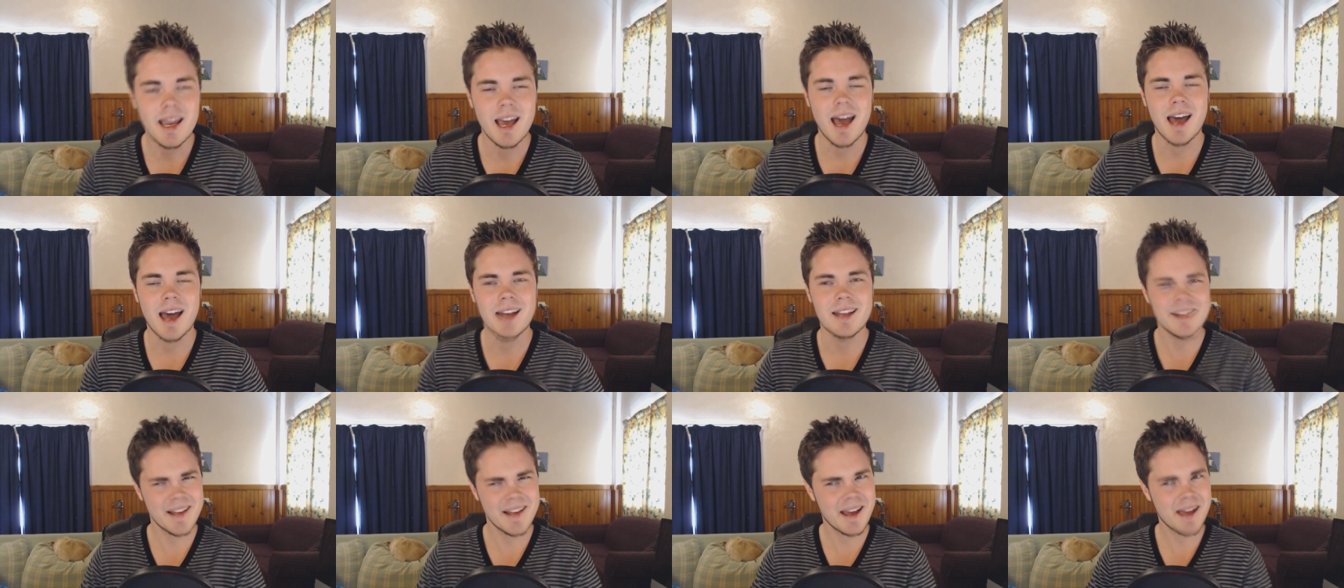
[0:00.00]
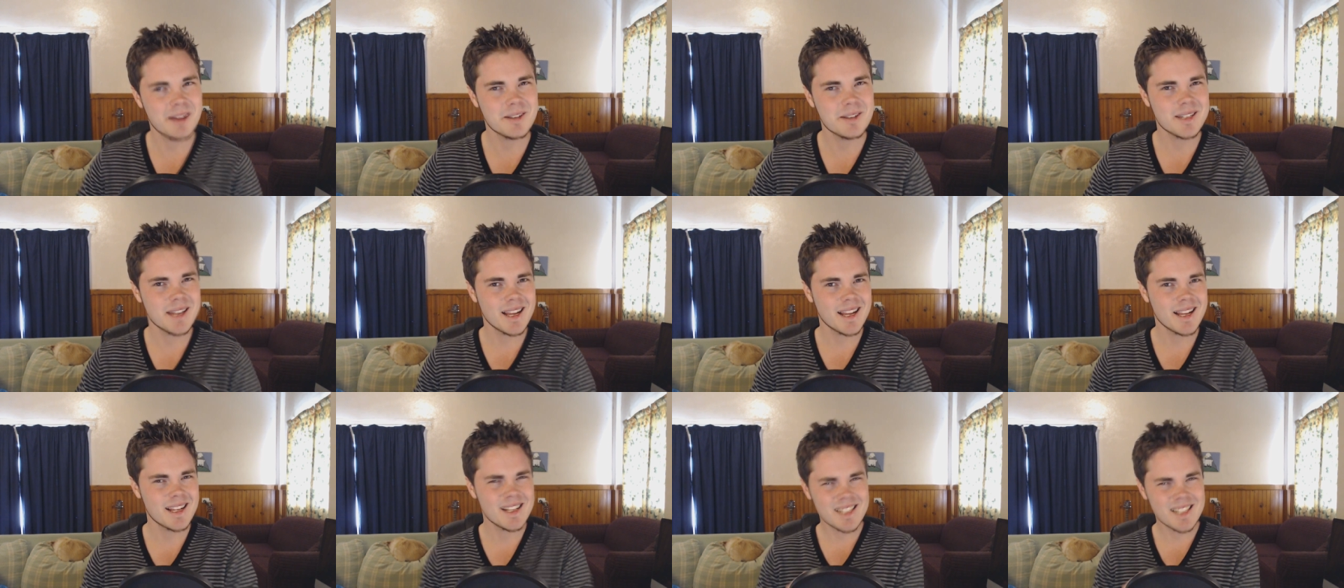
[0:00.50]
Uh,
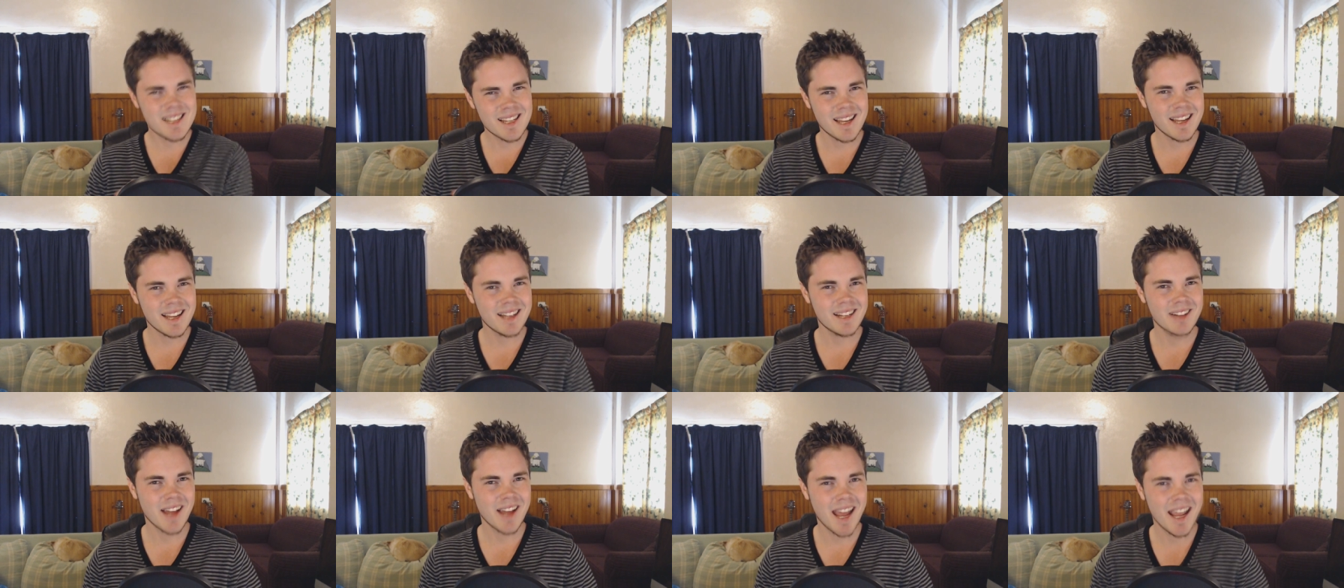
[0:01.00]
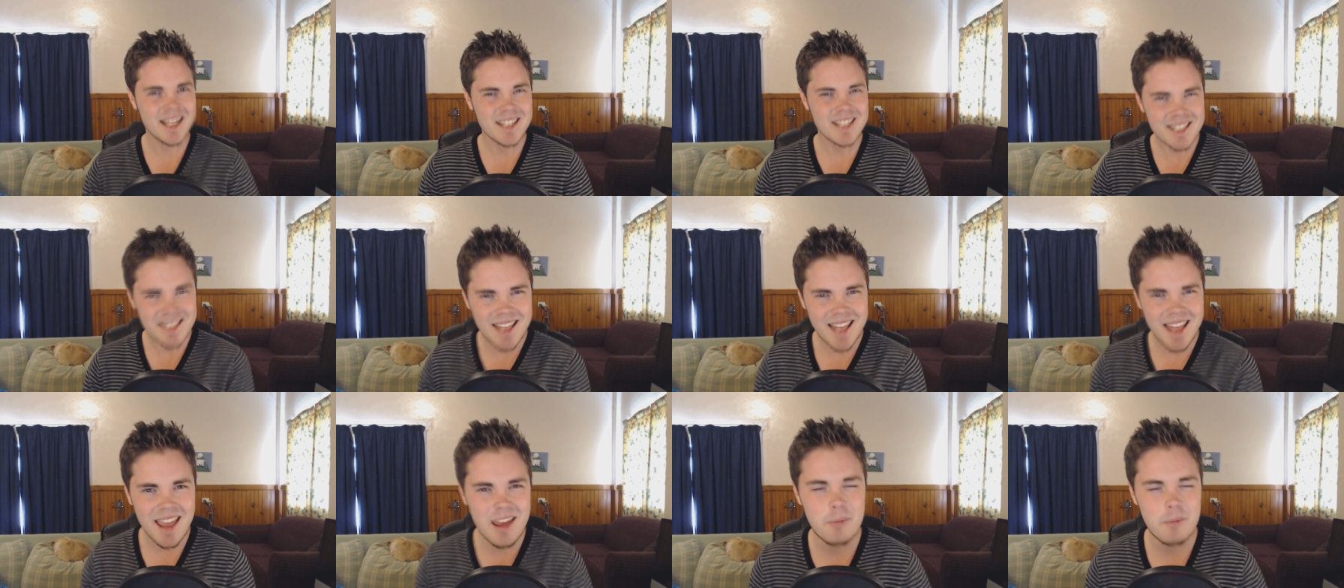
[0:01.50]
nowadays, I
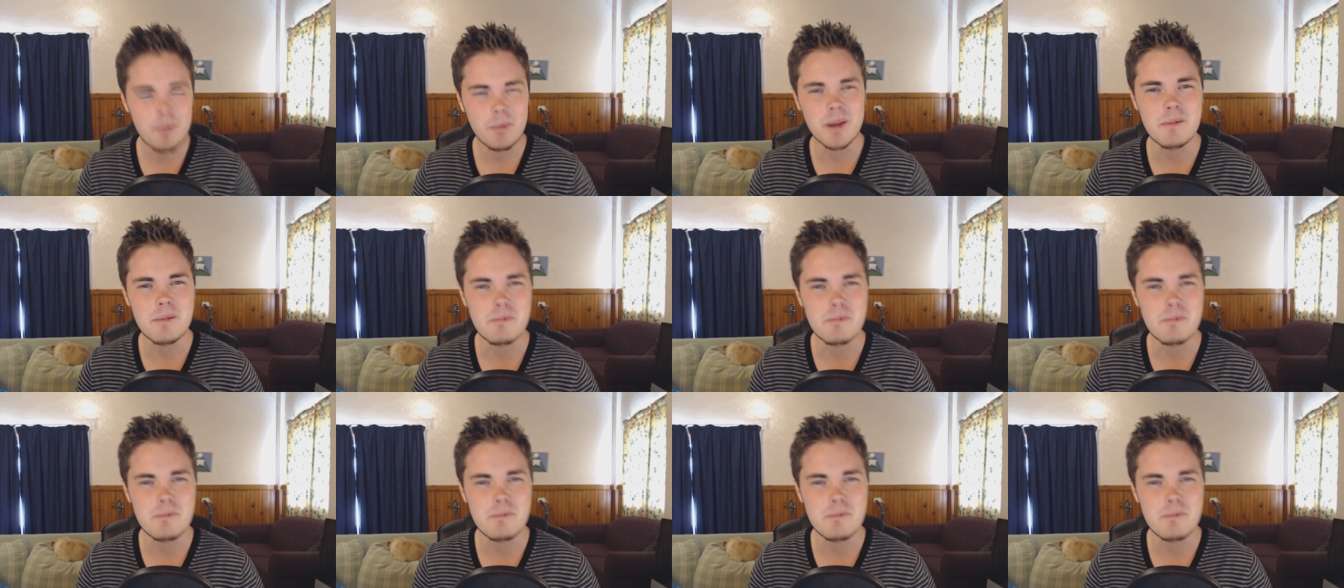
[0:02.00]
hate to say it,